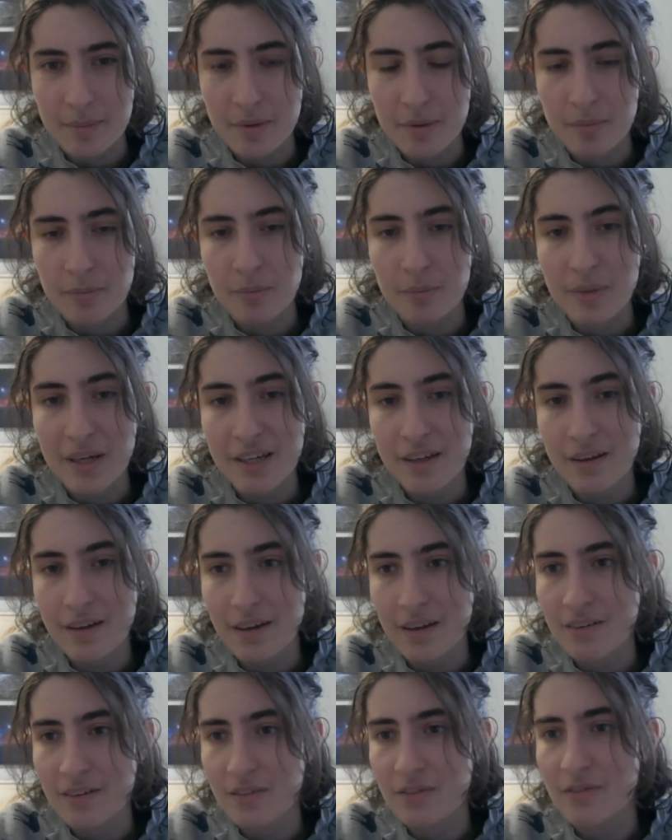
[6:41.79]
but making
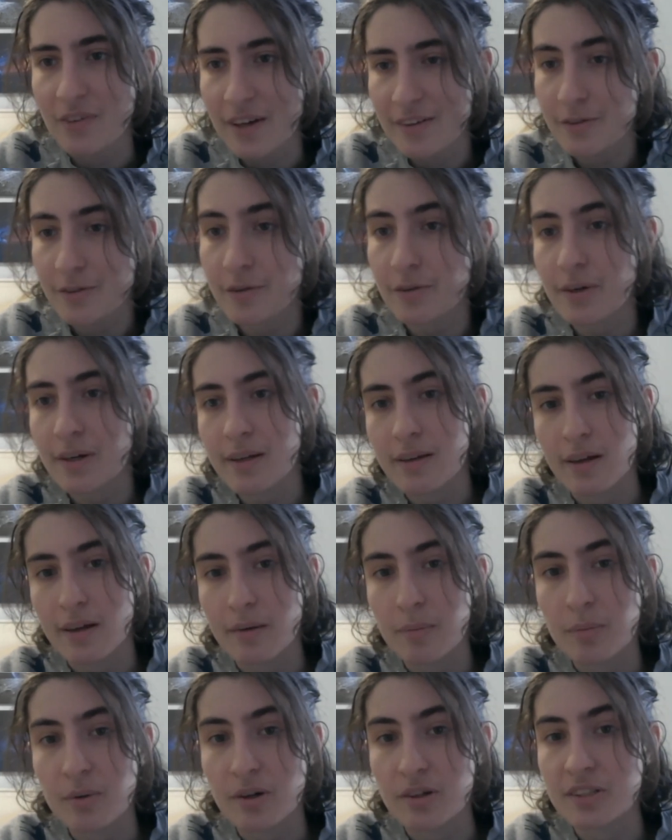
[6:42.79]
an inventory
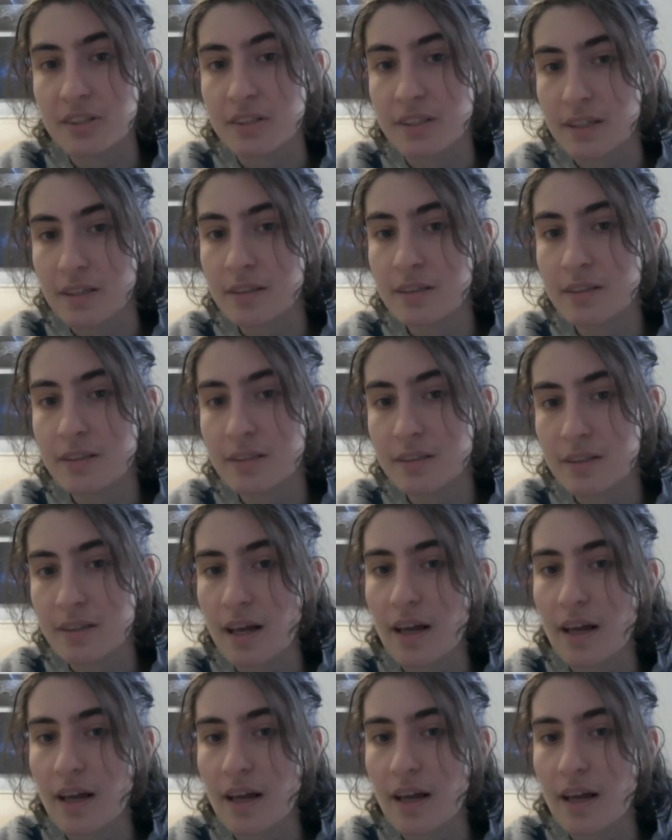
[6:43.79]
that persists